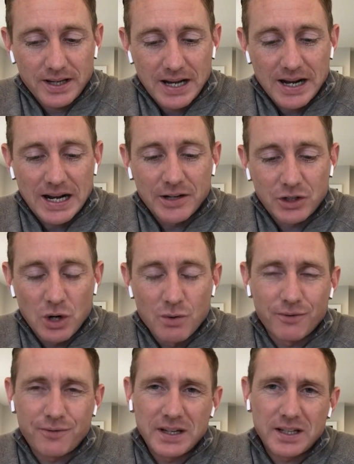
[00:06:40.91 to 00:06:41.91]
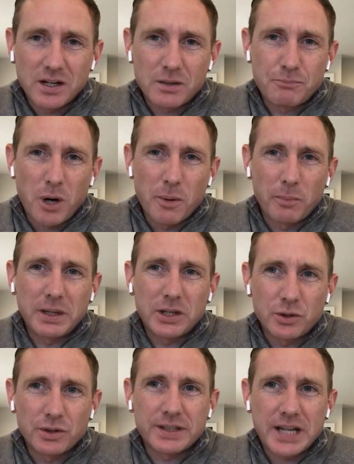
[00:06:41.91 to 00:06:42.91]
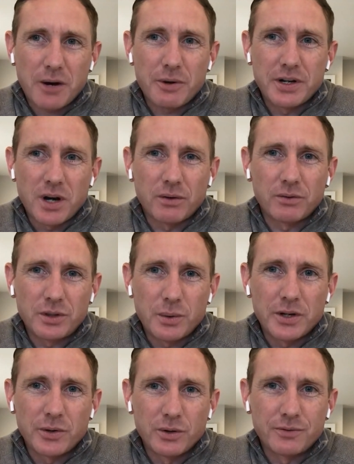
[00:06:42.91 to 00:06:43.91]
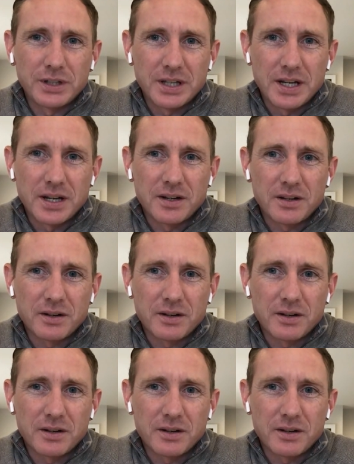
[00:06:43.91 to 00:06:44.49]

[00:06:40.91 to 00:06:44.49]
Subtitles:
I don't think I probably could have carried on doing another year